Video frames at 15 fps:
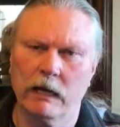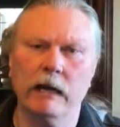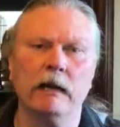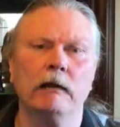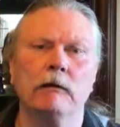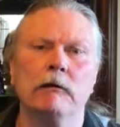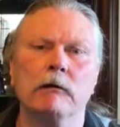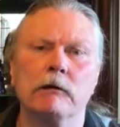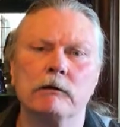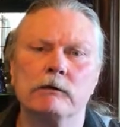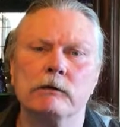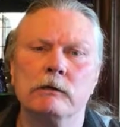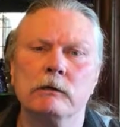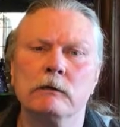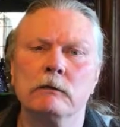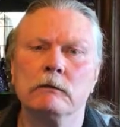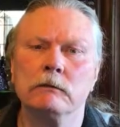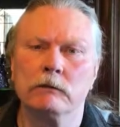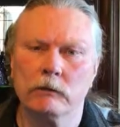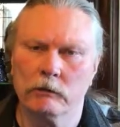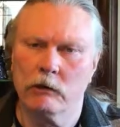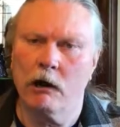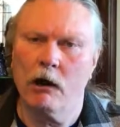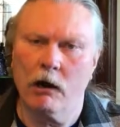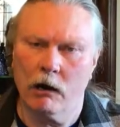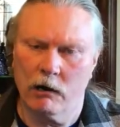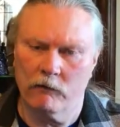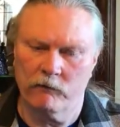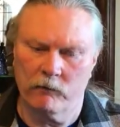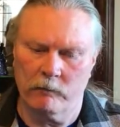He looks to the
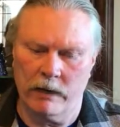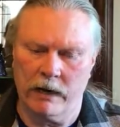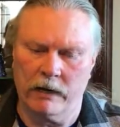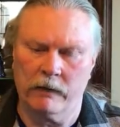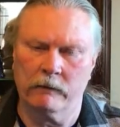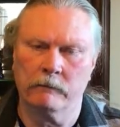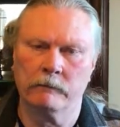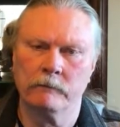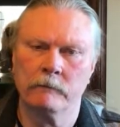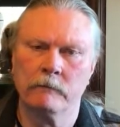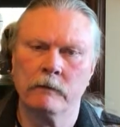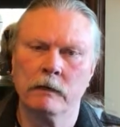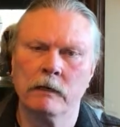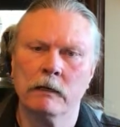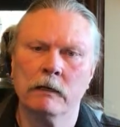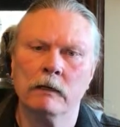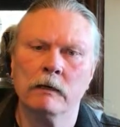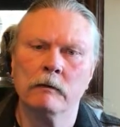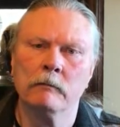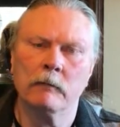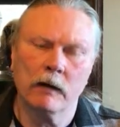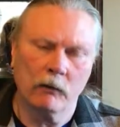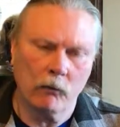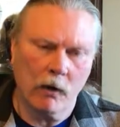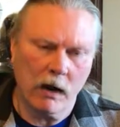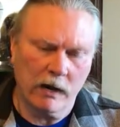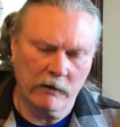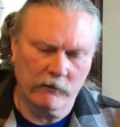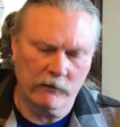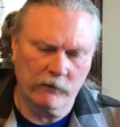heart of a man. My
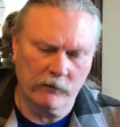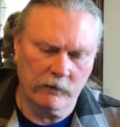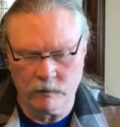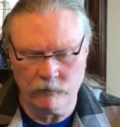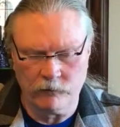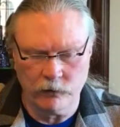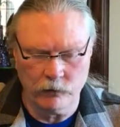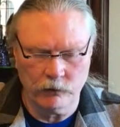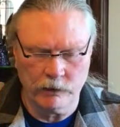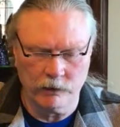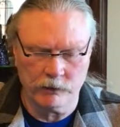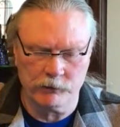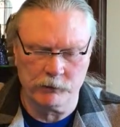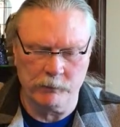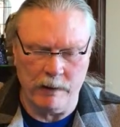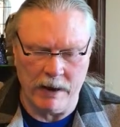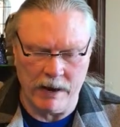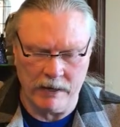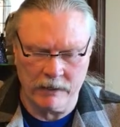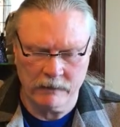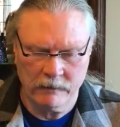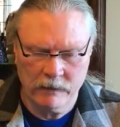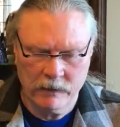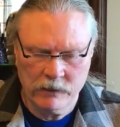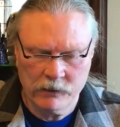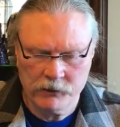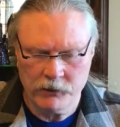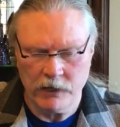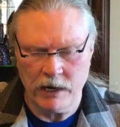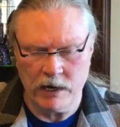wife, a few years back,
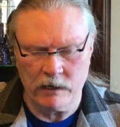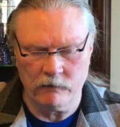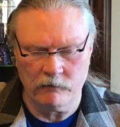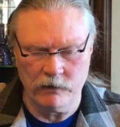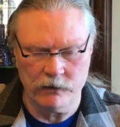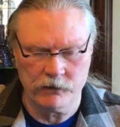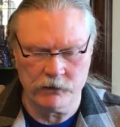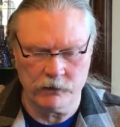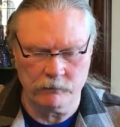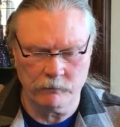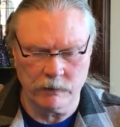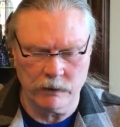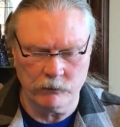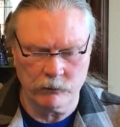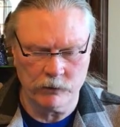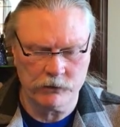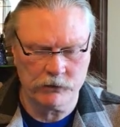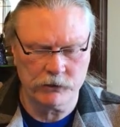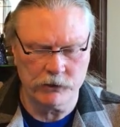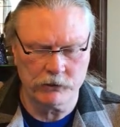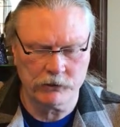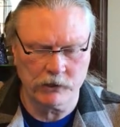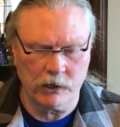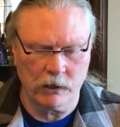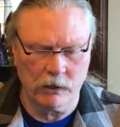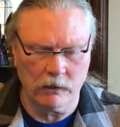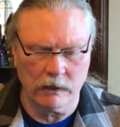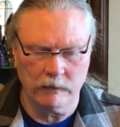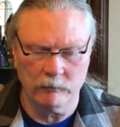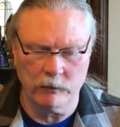she had a vision in which she
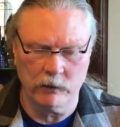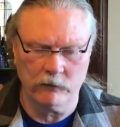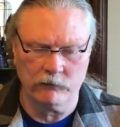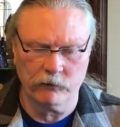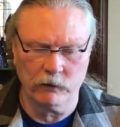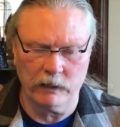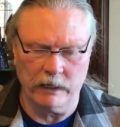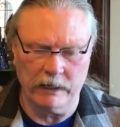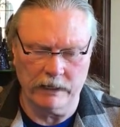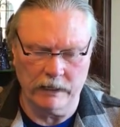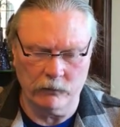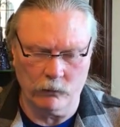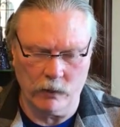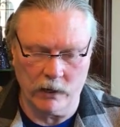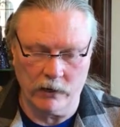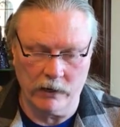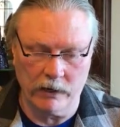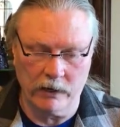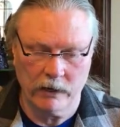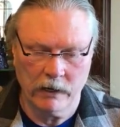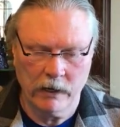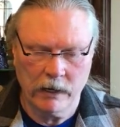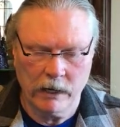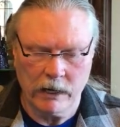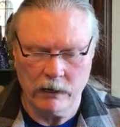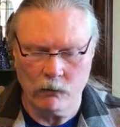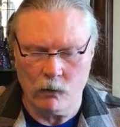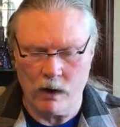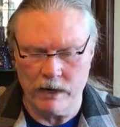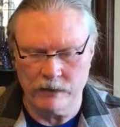saw a beautiful lady wearing a
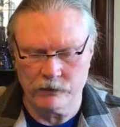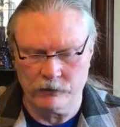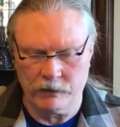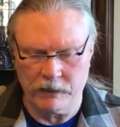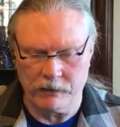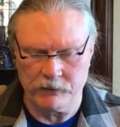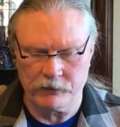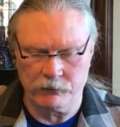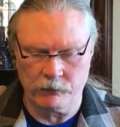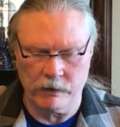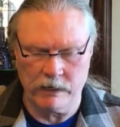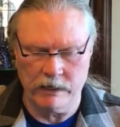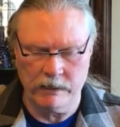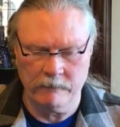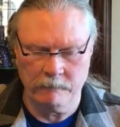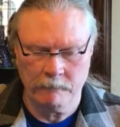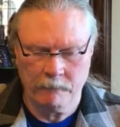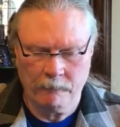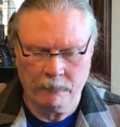white dress running.